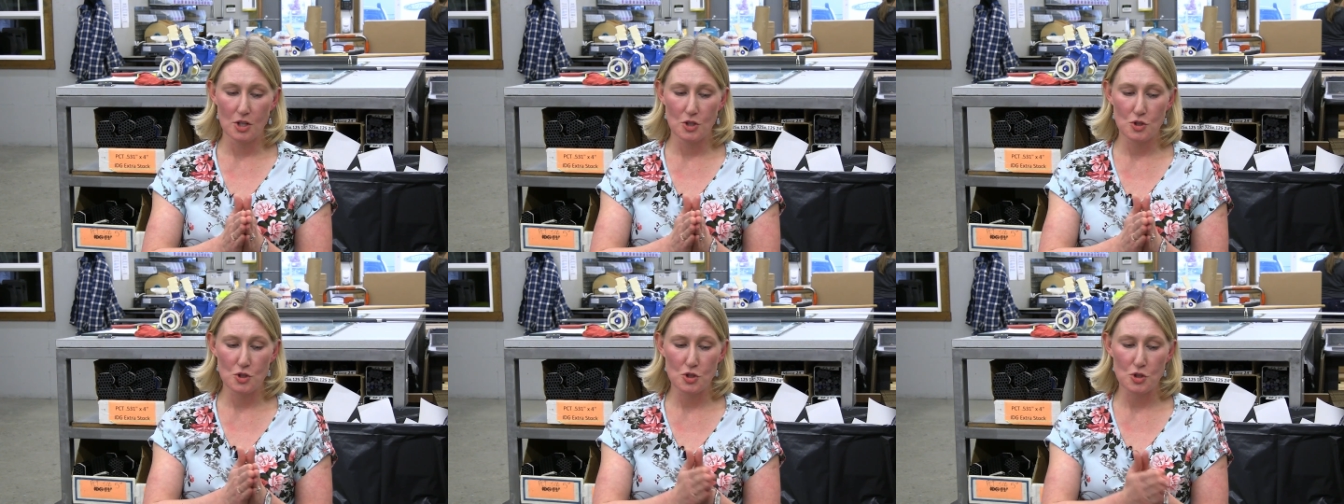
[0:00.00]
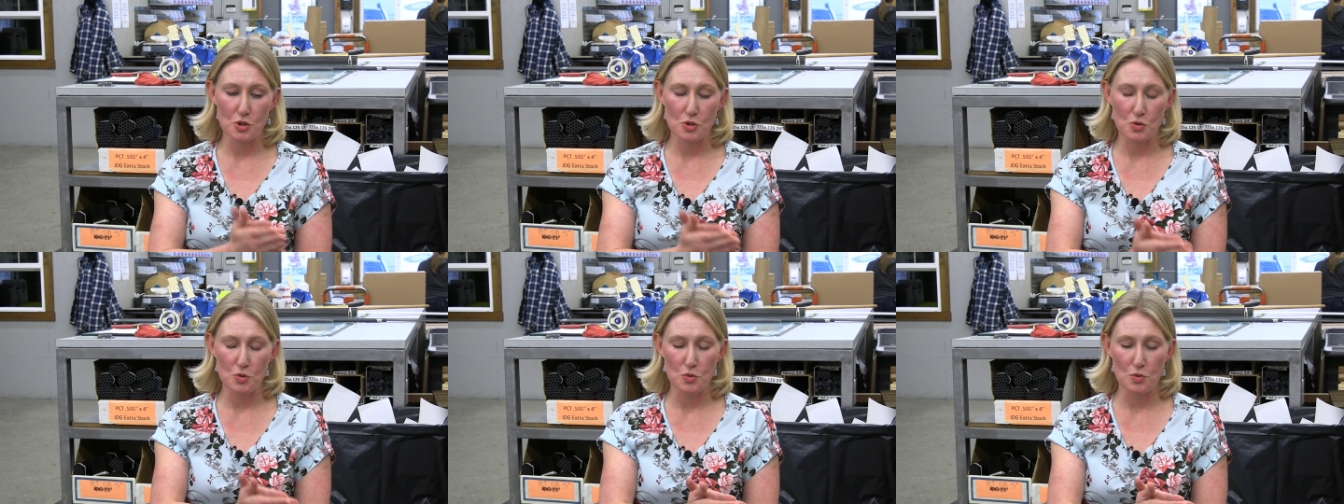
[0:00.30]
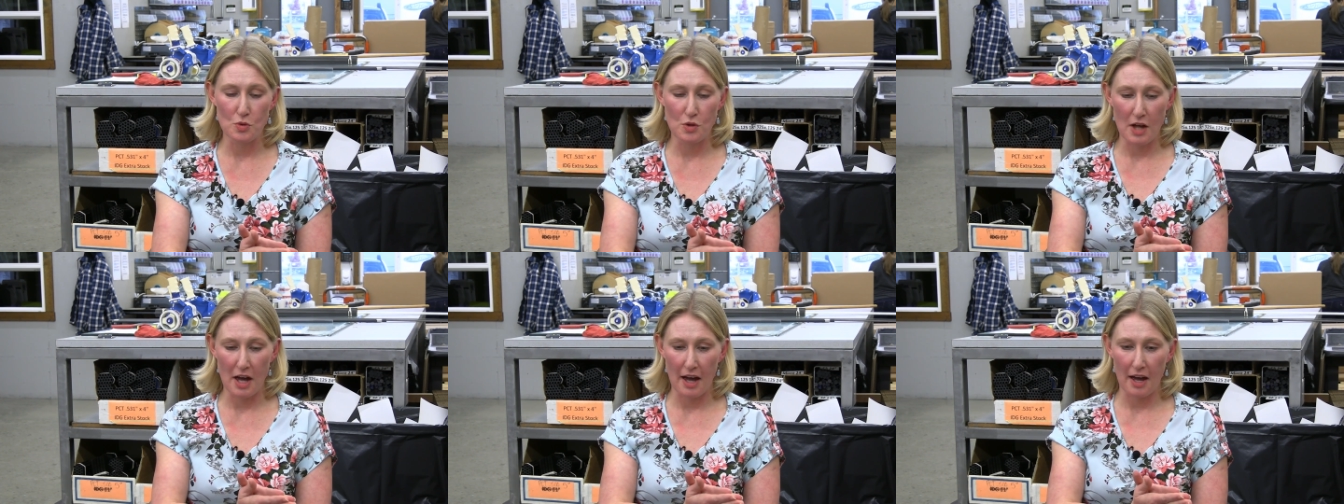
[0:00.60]
to
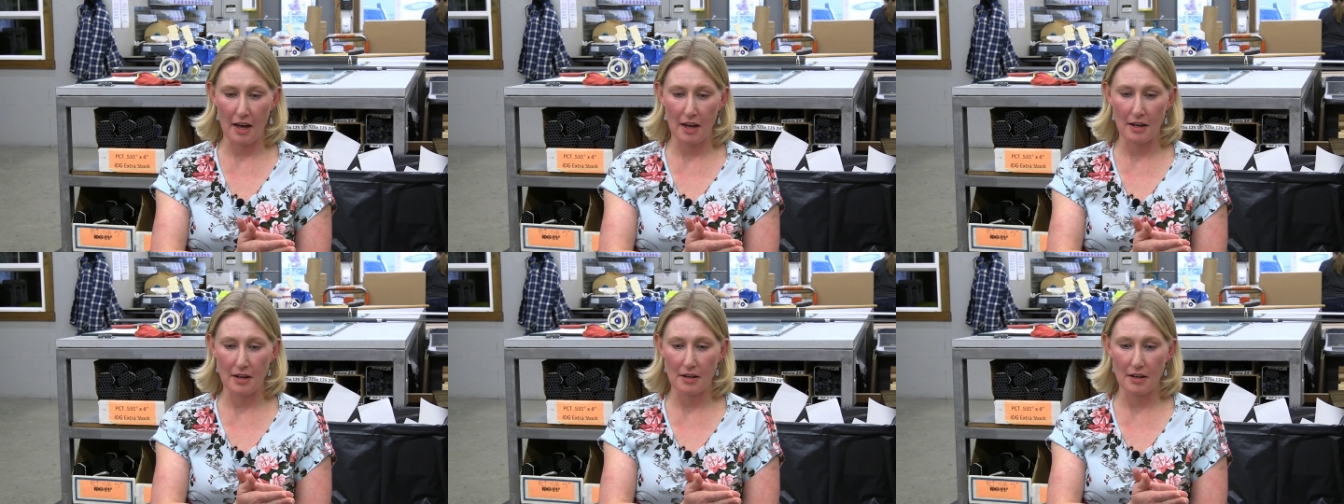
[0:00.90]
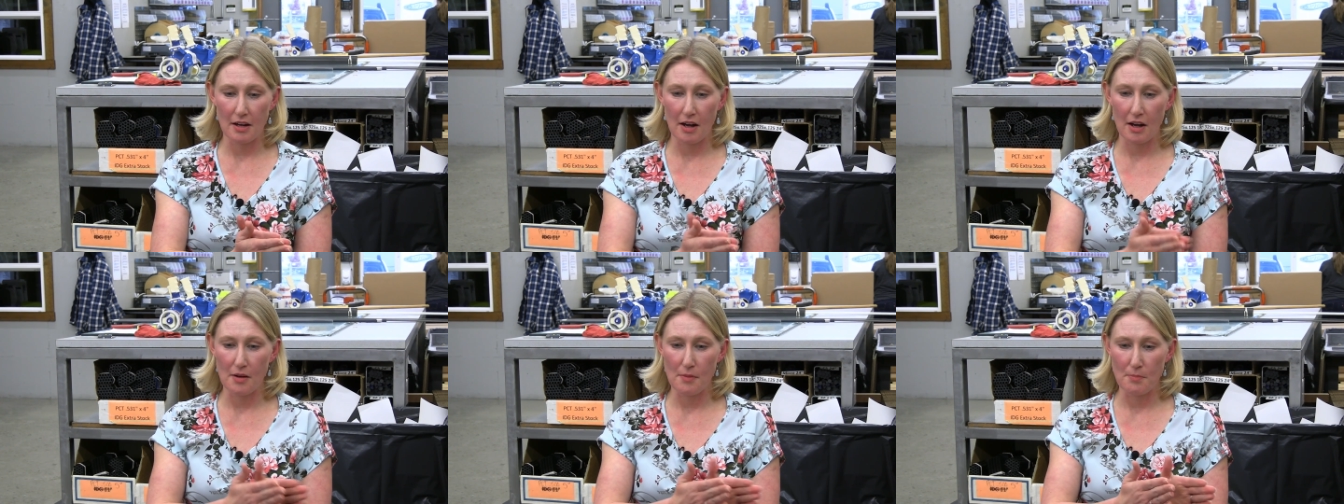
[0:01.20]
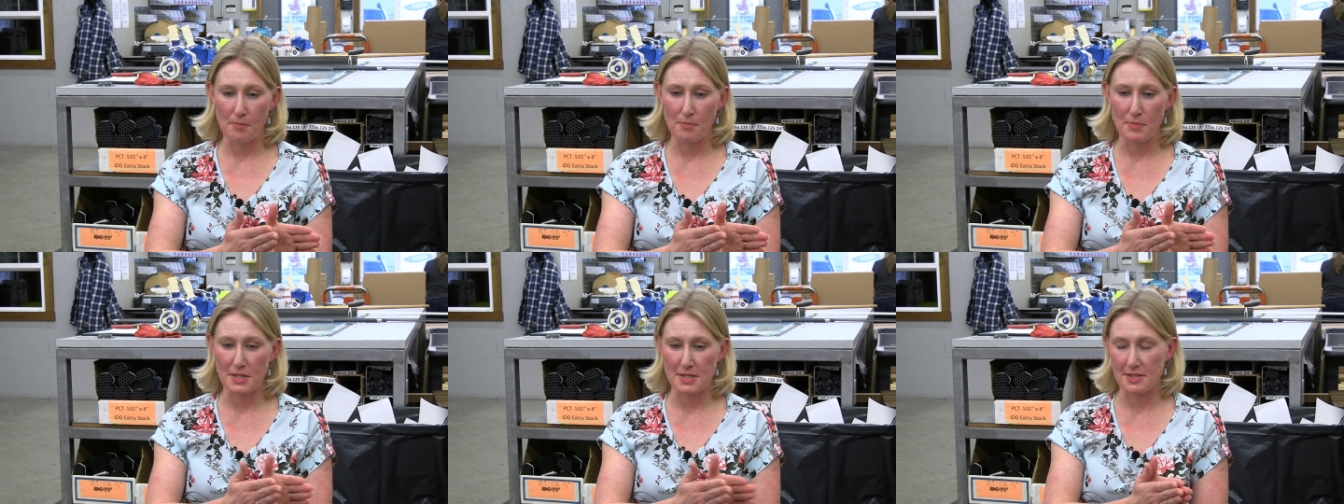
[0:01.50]
that
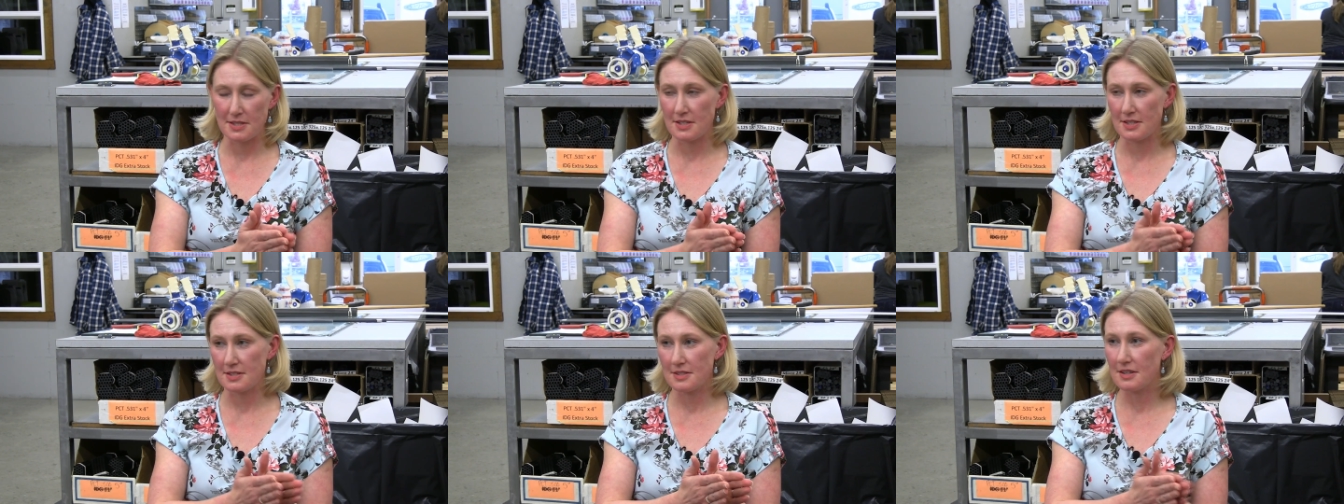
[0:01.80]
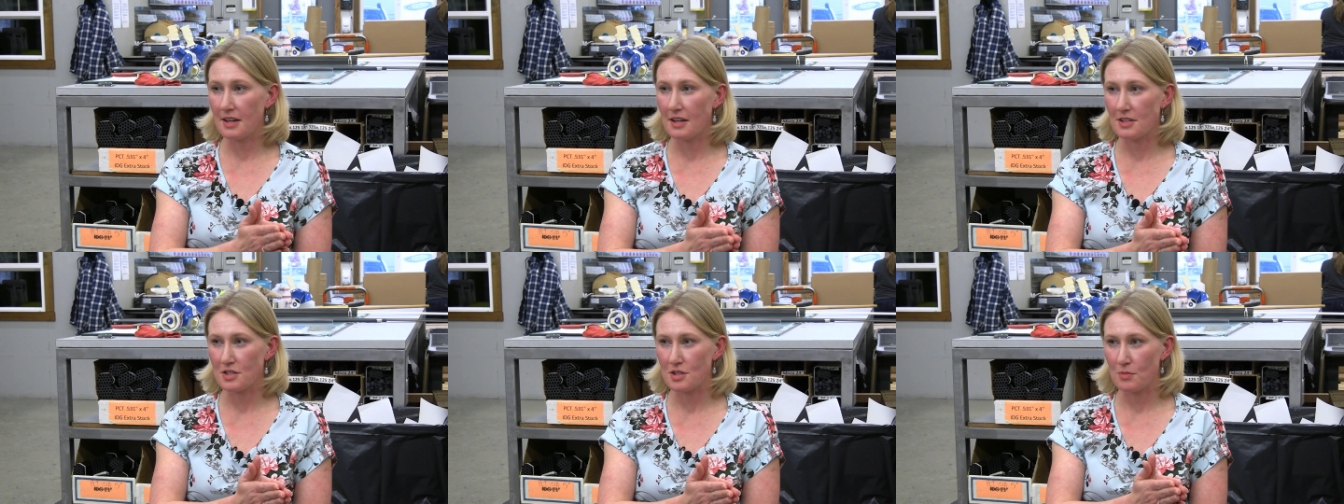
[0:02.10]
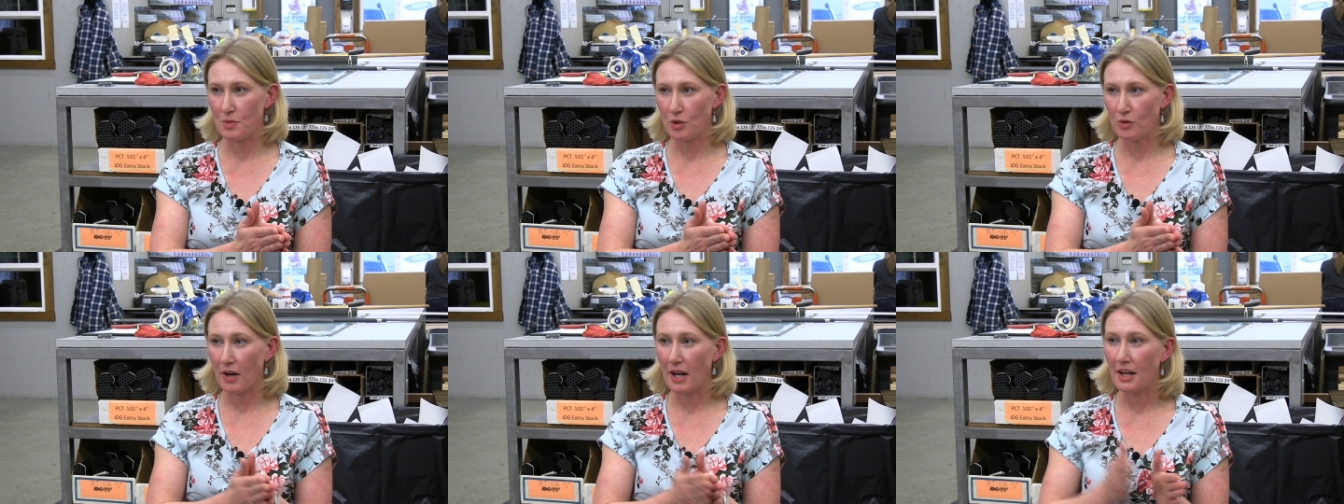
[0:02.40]
business
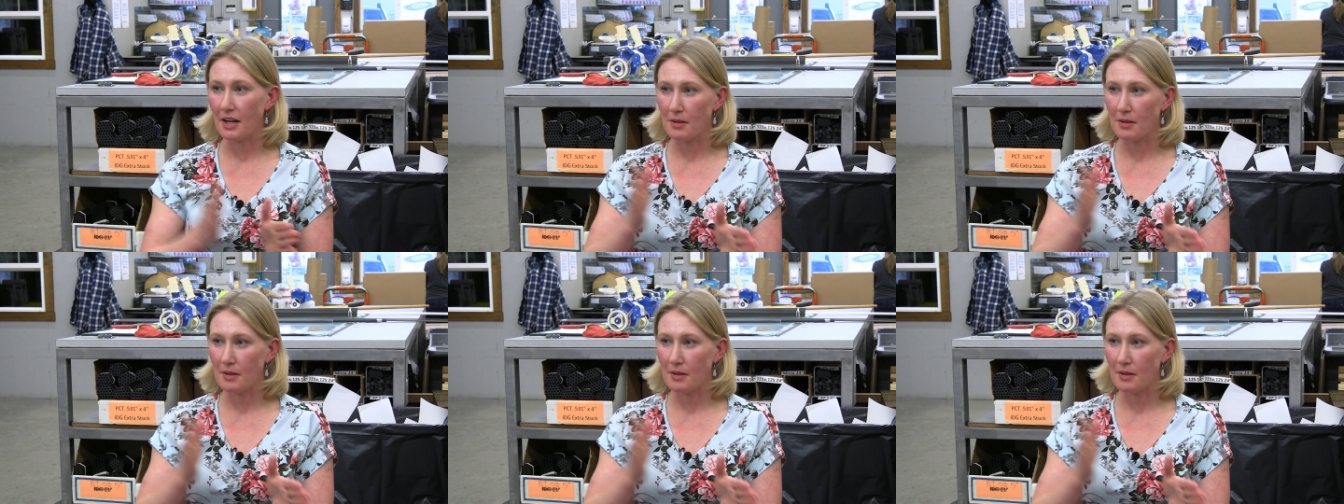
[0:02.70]
customer, right?